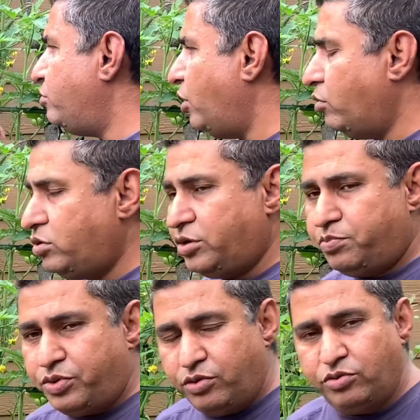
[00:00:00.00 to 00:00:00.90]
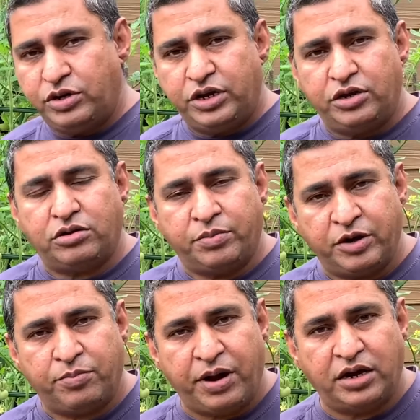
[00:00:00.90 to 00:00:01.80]
don't prune your tomato
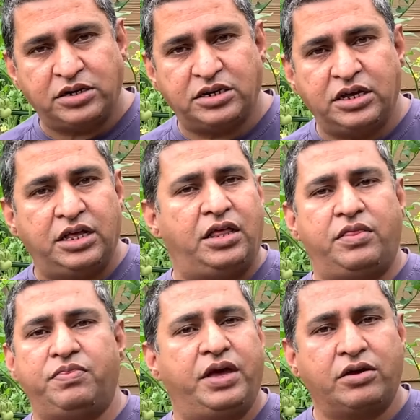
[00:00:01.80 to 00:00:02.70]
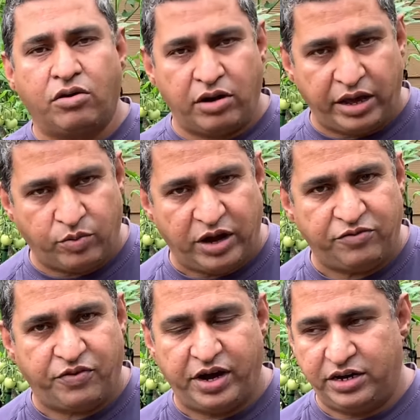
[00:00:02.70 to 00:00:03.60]
plants, they grow like
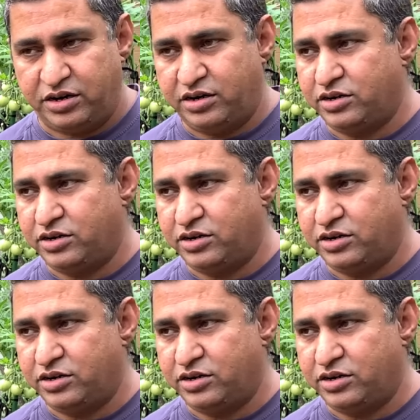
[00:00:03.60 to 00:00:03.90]
wildfire.